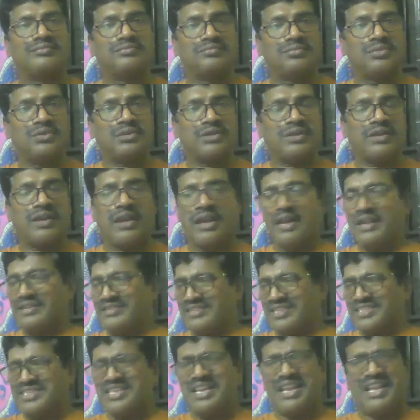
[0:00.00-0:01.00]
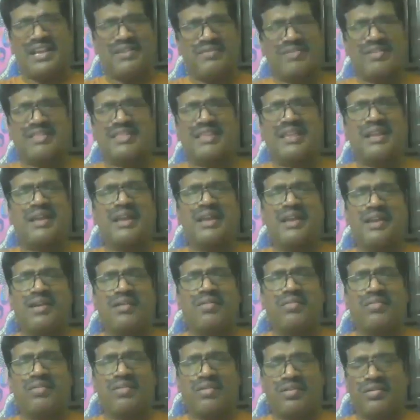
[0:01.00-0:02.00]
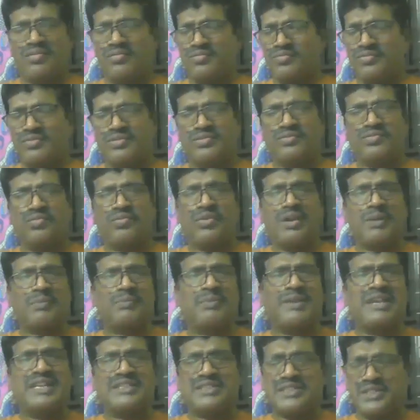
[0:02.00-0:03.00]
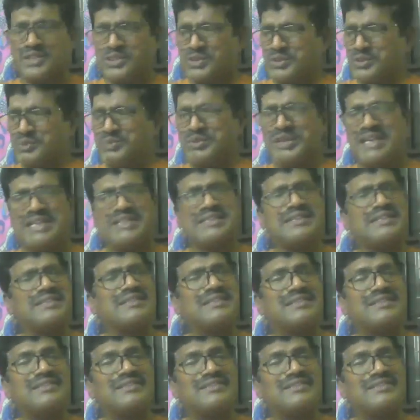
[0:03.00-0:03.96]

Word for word: book just like with the or uh, with one page or two pages